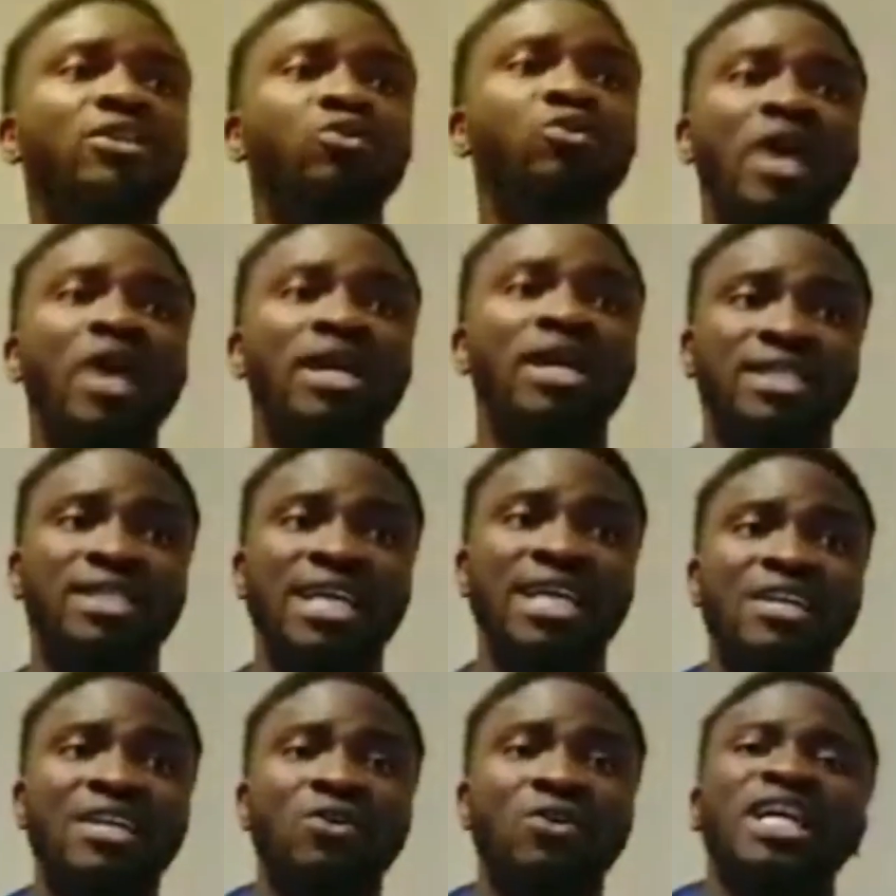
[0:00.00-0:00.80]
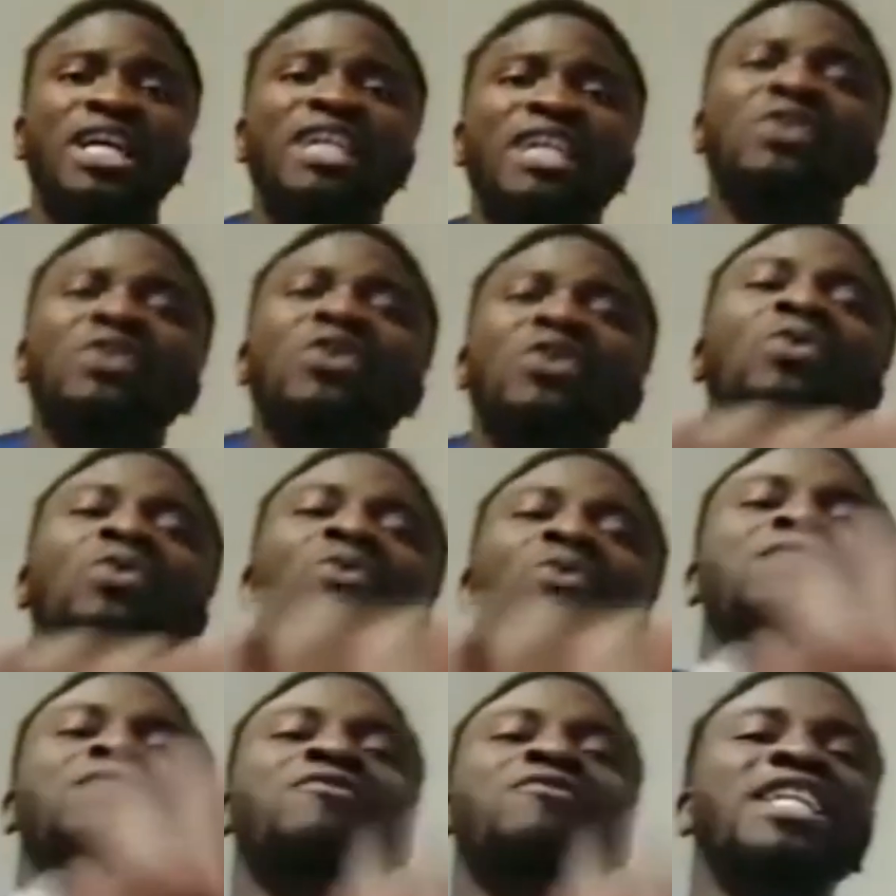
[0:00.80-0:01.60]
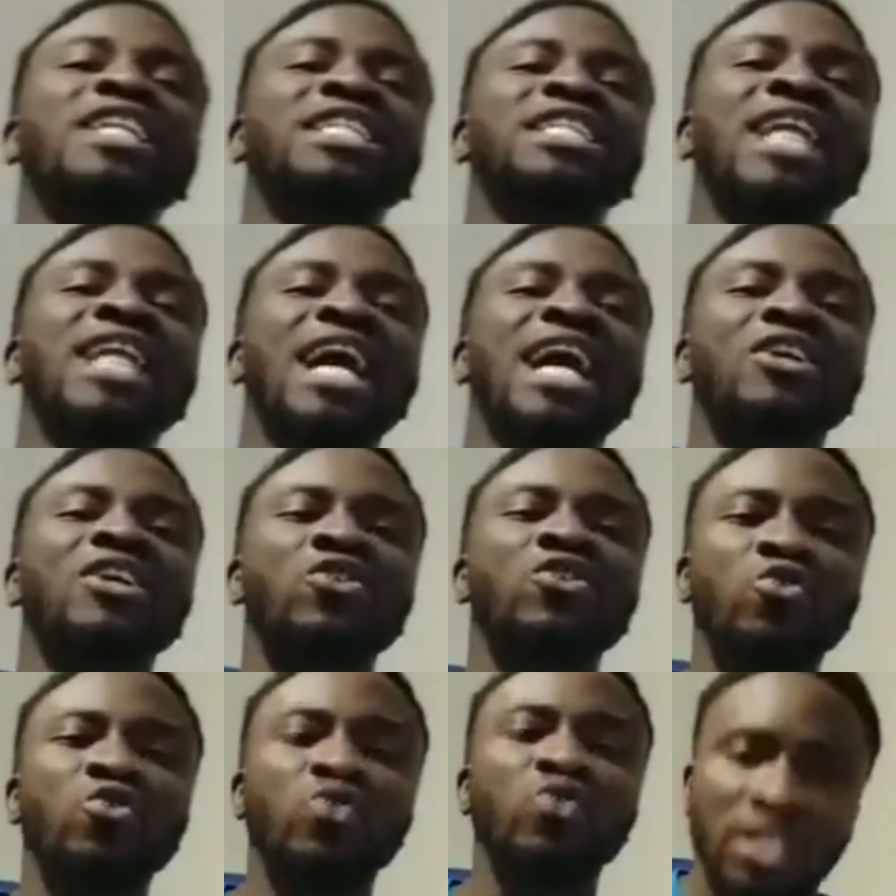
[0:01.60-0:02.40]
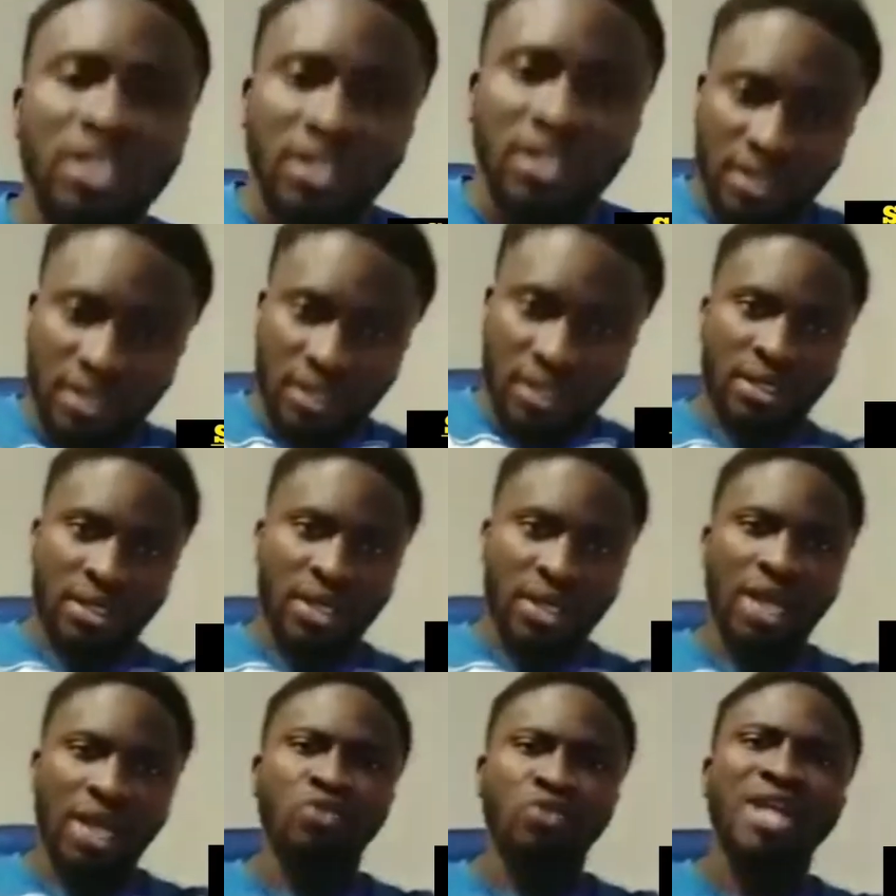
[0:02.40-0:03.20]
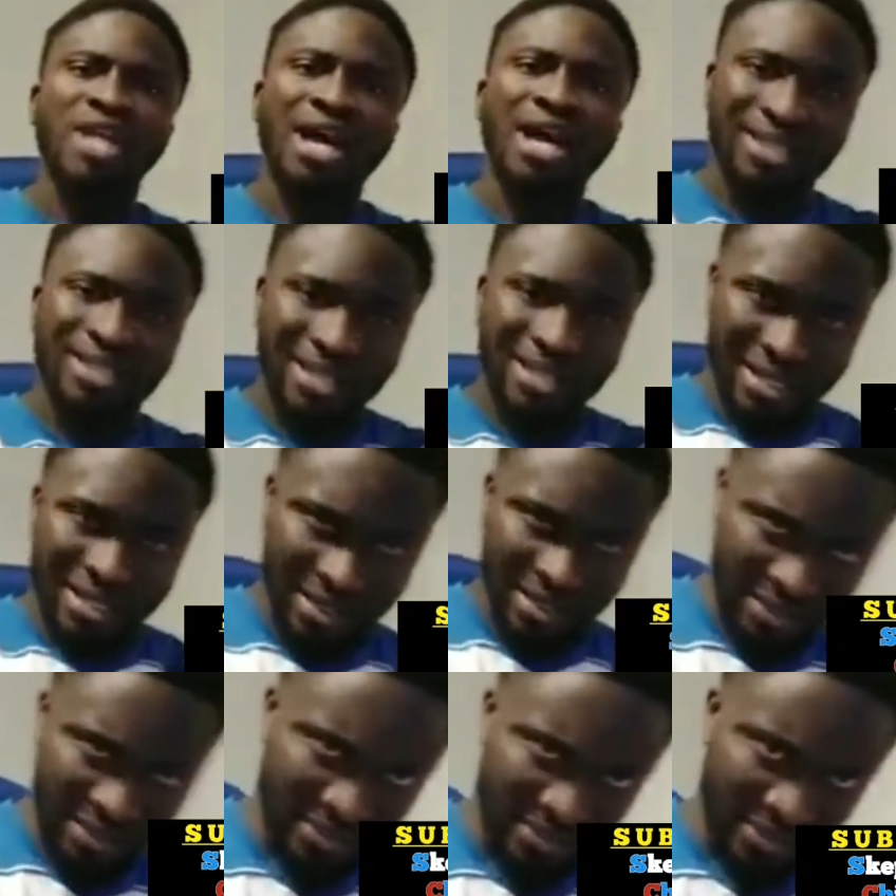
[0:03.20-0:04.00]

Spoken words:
it worse, then they'll tell you, which version are you using? Are you nuts?